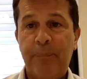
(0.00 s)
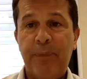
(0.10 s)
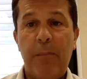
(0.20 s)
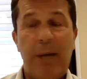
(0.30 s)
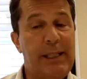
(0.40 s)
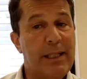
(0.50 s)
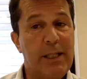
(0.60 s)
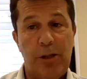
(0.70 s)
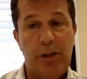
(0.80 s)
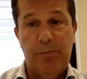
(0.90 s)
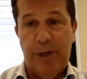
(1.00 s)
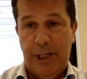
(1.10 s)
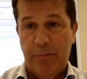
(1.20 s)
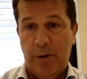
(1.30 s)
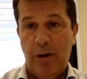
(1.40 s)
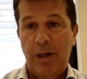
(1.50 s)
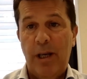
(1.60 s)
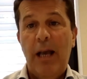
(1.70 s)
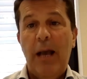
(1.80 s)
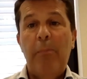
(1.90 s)
but it's not predictable.
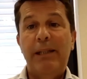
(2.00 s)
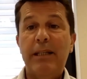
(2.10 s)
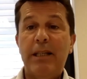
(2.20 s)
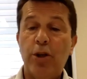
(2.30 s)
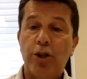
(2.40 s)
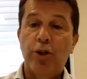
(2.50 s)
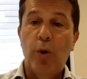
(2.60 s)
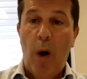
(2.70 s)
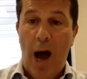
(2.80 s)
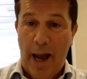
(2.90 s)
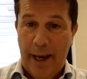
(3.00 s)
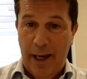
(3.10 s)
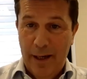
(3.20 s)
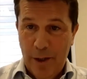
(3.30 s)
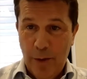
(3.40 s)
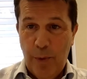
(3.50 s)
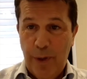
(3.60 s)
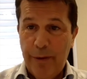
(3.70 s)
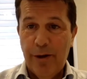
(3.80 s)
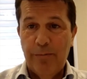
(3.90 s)
But this is also why
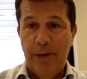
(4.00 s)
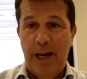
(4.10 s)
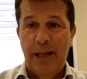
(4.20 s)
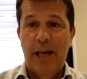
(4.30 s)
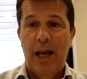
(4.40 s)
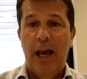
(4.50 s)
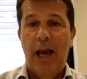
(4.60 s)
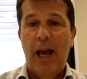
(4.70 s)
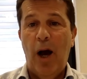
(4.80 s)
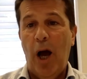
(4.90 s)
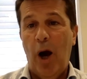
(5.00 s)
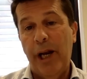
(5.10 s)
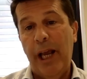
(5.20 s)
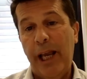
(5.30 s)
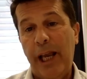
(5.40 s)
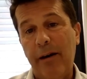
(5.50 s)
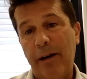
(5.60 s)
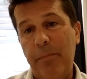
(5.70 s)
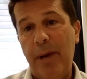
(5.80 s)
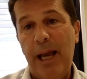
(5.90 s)
we recommend uh, uh, on a
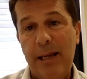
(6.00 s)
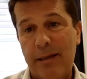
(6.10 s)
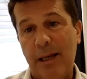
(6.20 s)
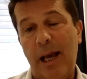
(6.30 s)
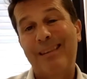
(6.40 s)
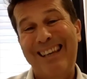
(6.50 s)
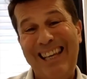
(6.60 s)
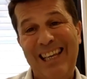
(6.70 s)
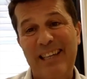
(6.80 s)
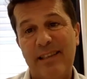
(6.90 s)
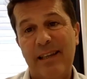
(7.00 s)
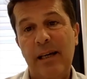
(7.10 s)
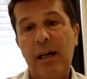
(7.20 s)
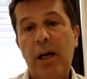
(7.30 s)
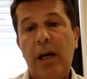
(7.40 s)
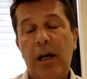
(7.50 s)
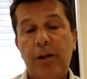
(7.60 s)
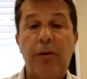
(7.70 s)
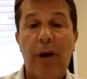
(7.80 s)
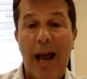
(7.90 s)
yearly basis, at least, uh,
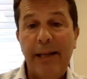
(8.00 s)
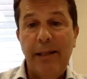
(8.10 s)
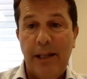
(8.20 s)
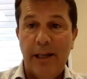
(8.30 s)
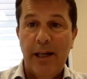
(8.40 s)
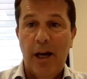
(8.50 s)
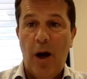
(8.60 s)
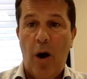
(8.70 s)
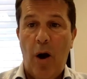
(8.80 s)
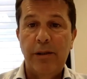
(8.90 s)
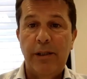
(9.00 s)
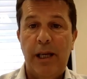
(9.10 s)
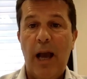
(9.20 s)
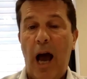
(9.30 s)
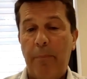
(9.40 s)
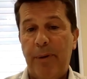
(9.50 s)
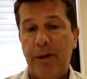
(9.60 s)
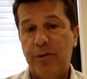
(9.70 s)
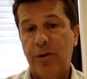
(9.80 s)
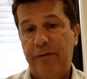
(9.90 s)
the grinding uh, on the upper
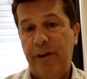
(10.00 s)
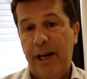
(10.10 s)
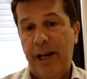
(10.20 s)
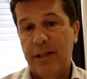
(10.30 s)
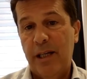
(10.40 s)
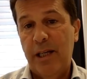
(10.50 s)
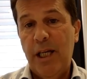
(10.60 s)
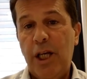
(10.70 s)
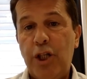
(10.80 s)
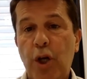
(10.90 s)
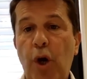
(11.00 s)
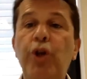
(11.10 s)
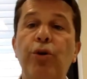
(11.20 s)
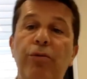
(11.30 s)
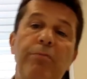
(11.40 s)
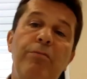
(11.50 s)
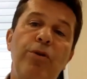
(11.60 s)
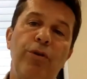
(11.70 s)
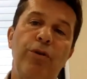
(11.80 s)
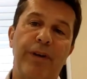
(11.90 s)
surface. So you
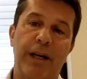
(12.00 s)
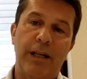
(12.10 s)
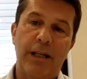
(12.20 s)
remove uh,